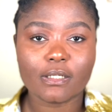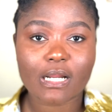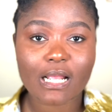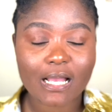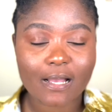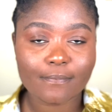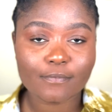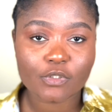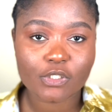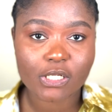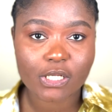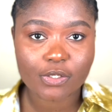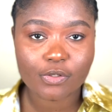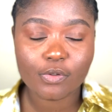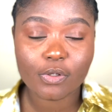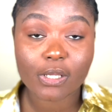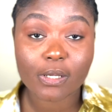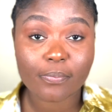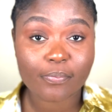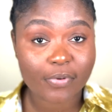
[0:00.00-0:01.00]
come to the
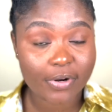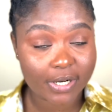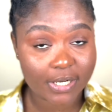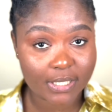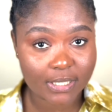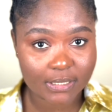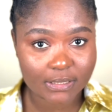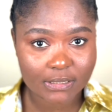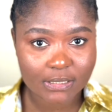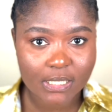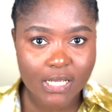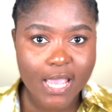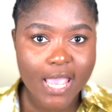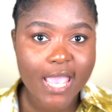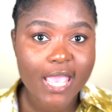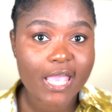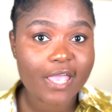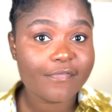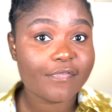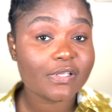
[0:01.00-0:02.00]
UK pregnant.
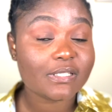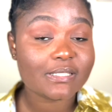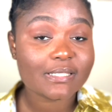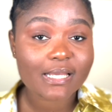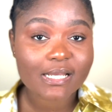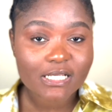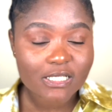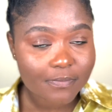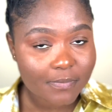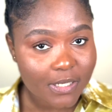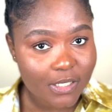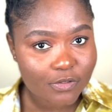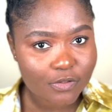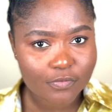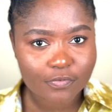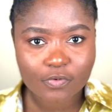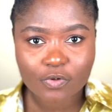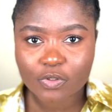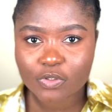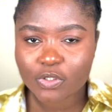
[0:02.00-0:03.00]
If it's 6 months, of
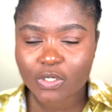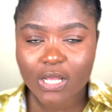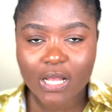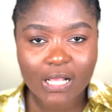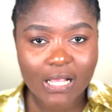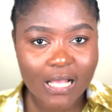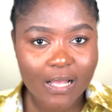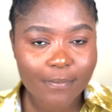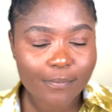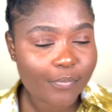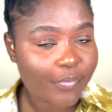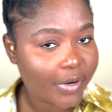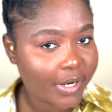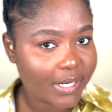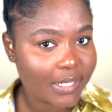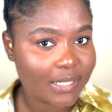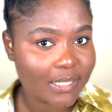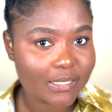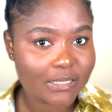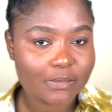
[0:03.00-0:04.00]
course you can come
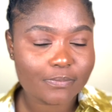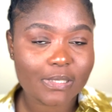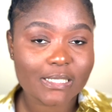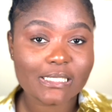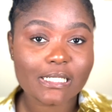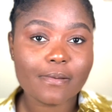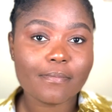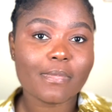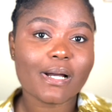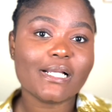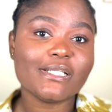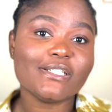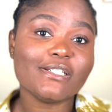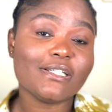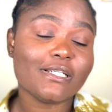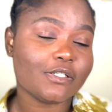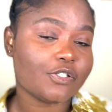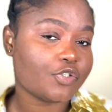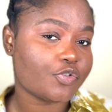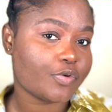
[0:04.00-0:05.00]
pregnant, but imagine
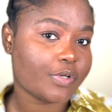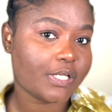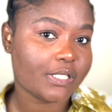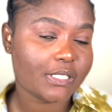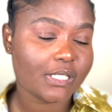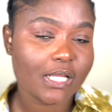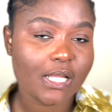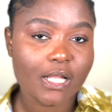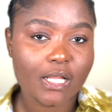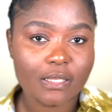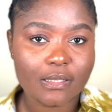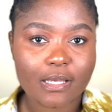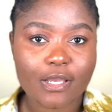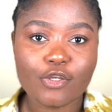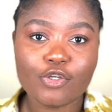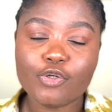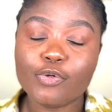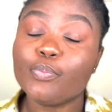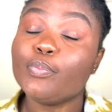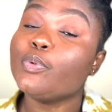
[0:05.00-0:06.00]
the stress that
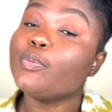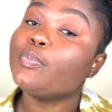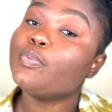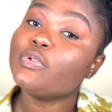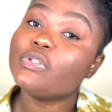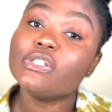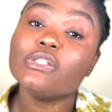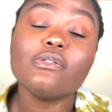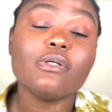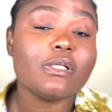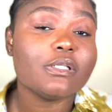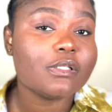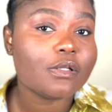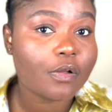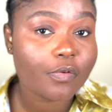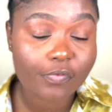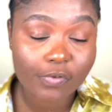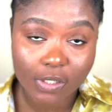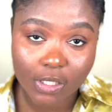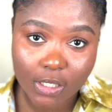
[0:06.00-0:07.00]
you'd be putting
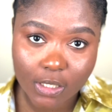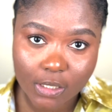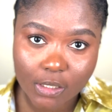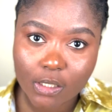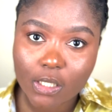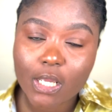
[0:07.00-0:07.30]
yourself in.